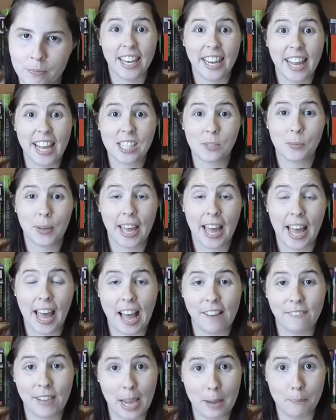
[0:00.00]
Next we
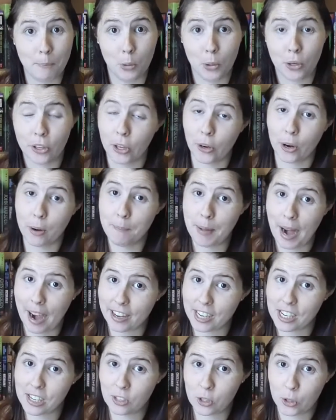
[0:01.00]
have a book you're
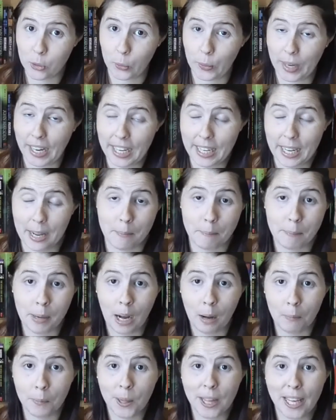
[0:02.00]
embarrassed to read in
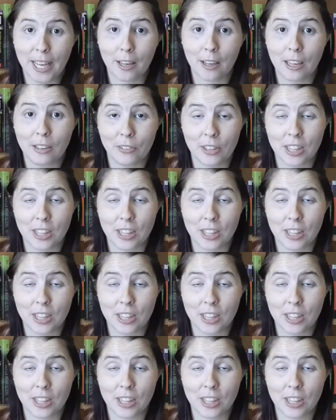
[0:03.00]
public.